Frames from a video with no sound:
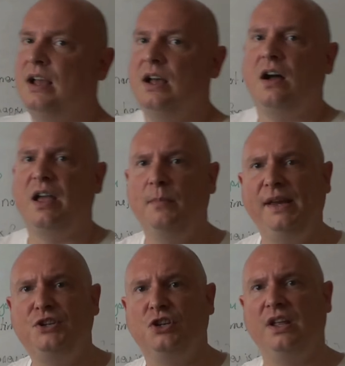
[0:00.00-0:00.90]
I
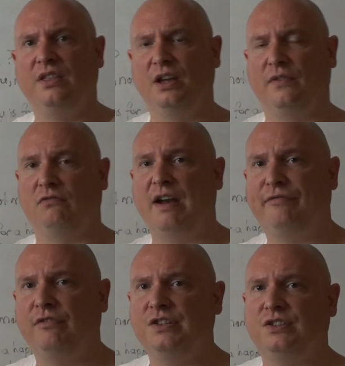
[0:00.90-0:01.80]
immediately think of a
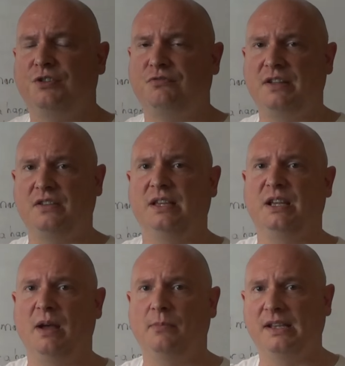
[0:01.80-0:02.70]
reference. I try to think
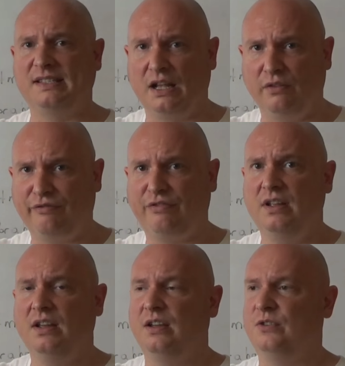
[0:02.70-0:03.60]
about myself,
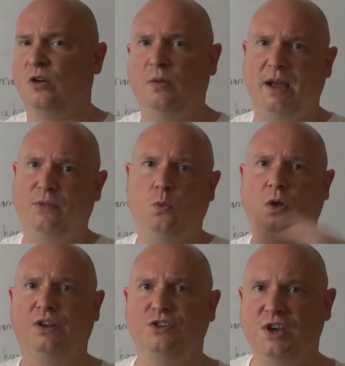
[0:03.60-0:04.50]
not about the
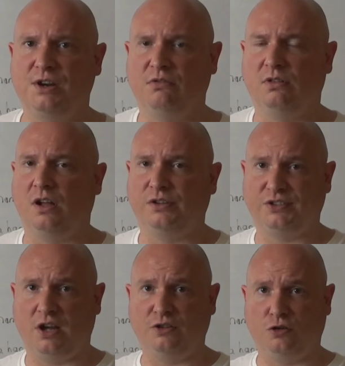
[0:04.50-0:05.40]
world in general. I'll
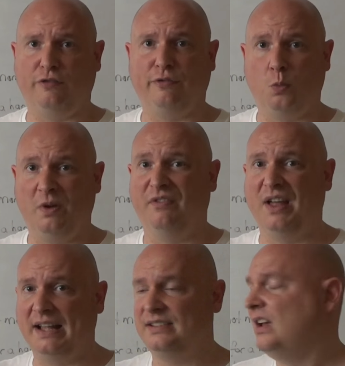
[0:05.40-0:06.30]
start off with
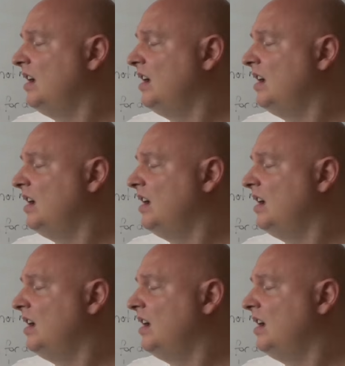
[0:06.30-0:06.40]
that.